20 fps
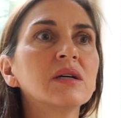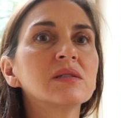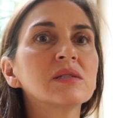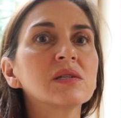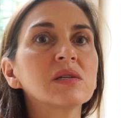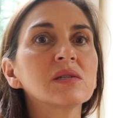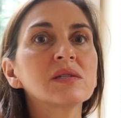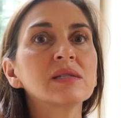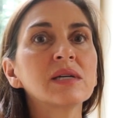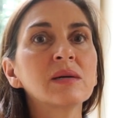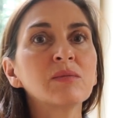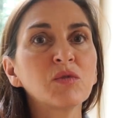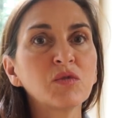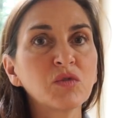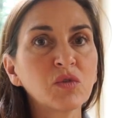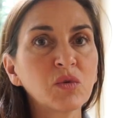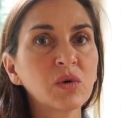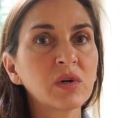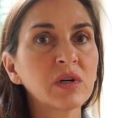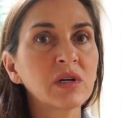So step
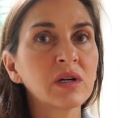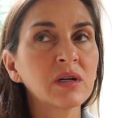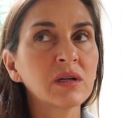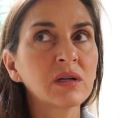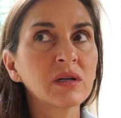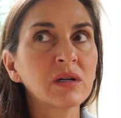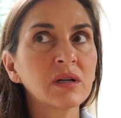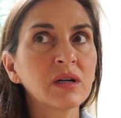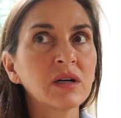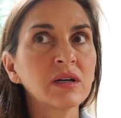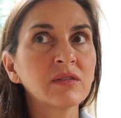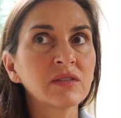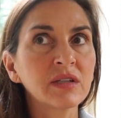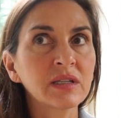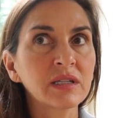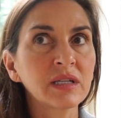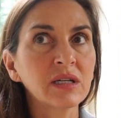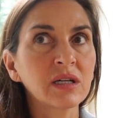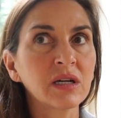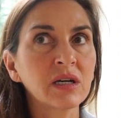4 of
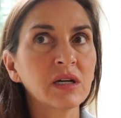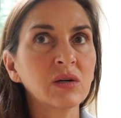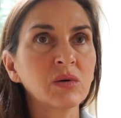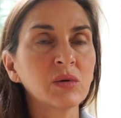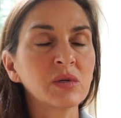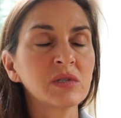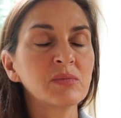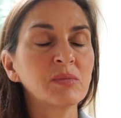letting go